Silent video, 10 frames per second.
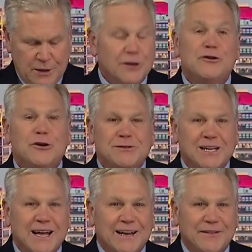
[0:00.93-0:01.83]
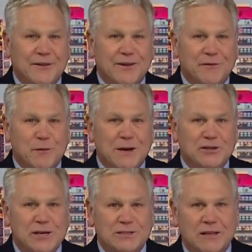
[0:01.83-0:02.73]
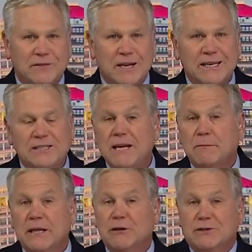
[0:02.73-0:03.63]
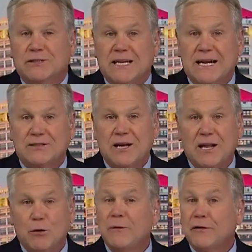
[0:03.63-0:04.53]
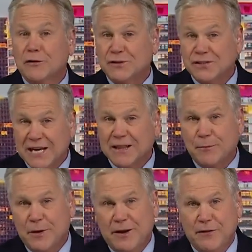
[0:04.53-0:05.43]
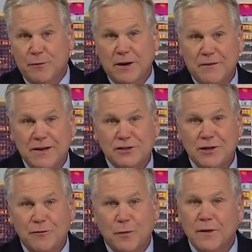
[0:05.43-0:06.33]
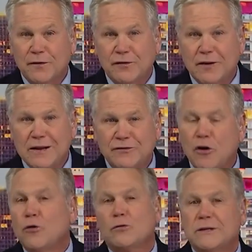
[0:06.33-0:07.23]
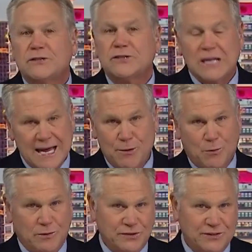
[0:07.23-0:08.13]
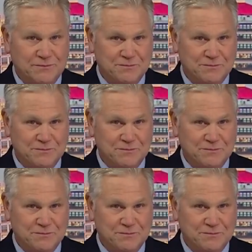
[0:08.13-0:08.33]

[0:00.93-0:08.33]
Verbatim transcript: New tonight on the WHS 1119, leaders in downtown Louisville are celebrating the renovation of one of the city's oldest towers.